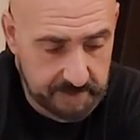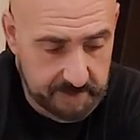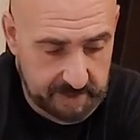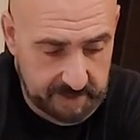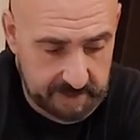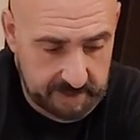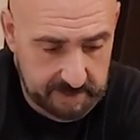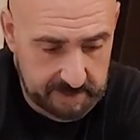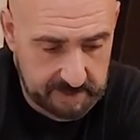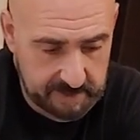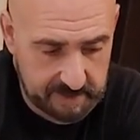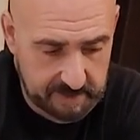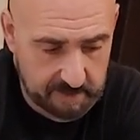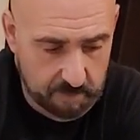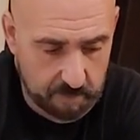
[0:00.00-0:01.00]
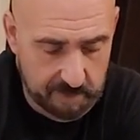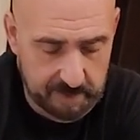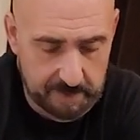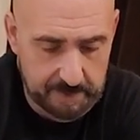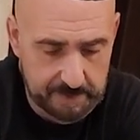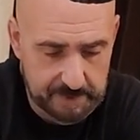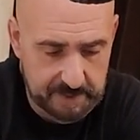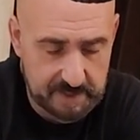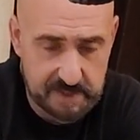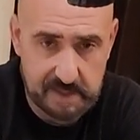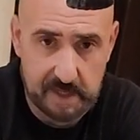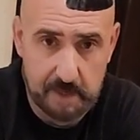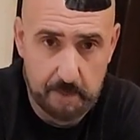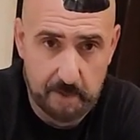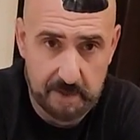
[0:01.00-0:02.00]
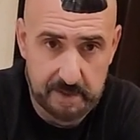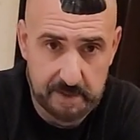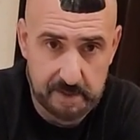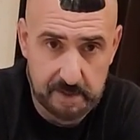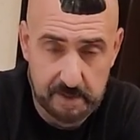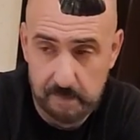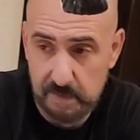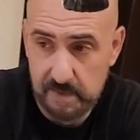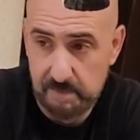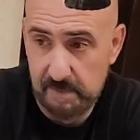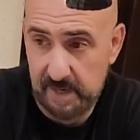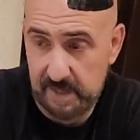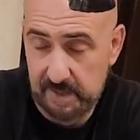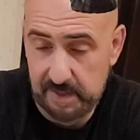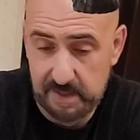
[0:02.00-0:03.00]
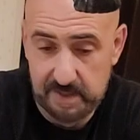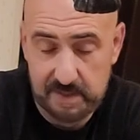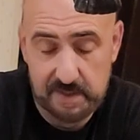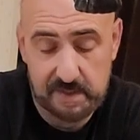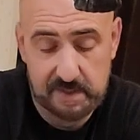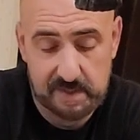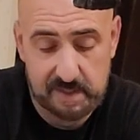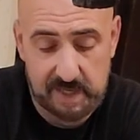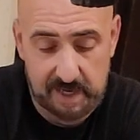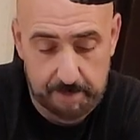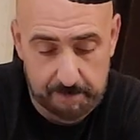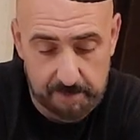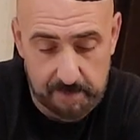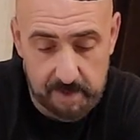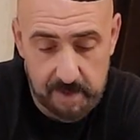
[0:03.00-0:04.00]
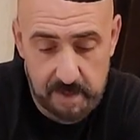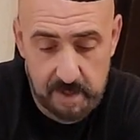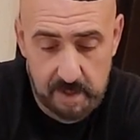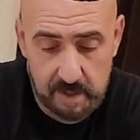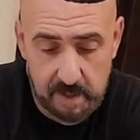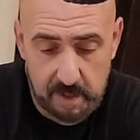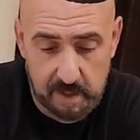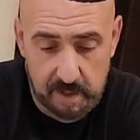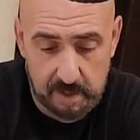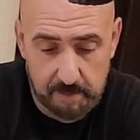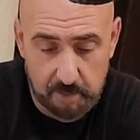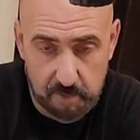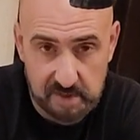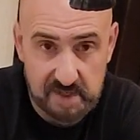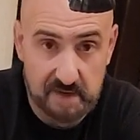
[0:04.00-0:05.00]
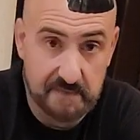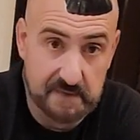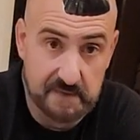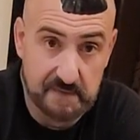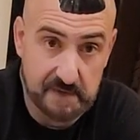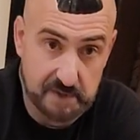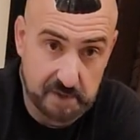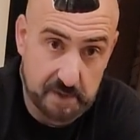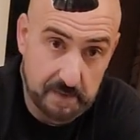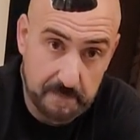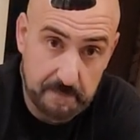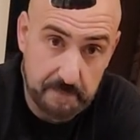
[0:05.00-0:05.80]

And one of the things that I wanted to do was make this camper more self-sufficient.